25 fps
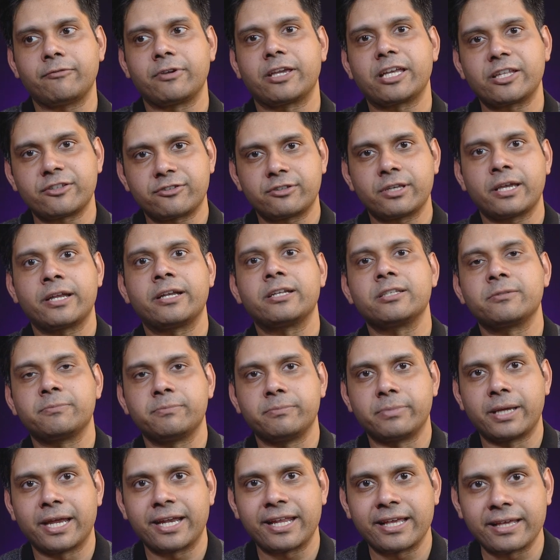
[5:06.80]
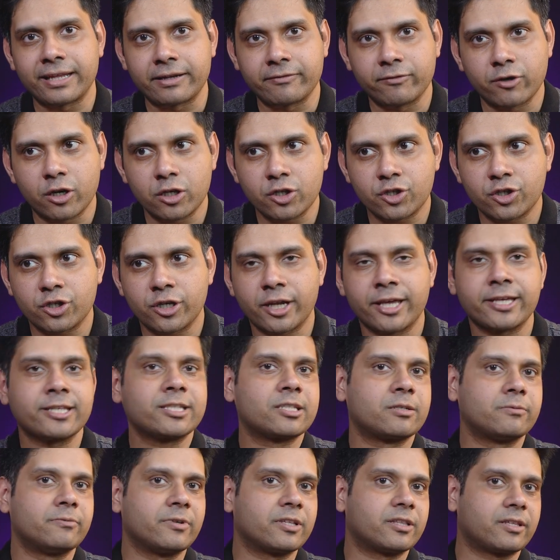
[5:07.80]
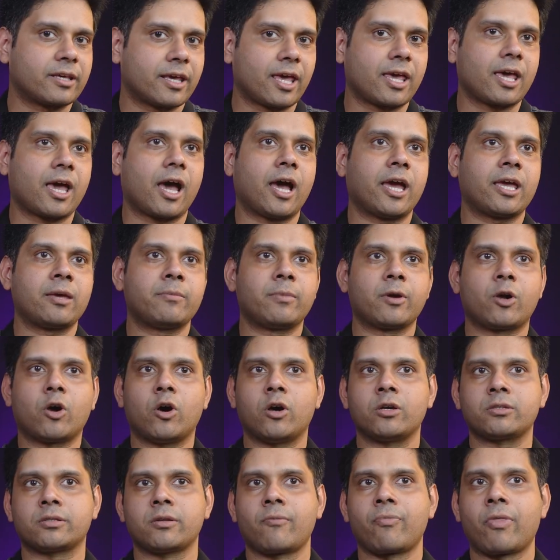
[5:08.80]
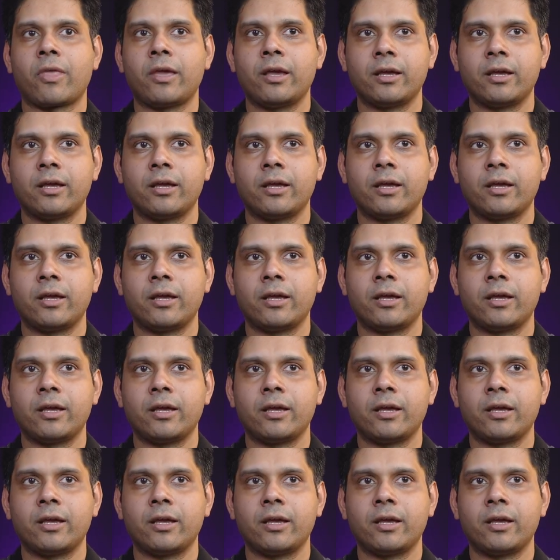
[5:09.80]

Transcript: we can say it is getting revolutionized with AI because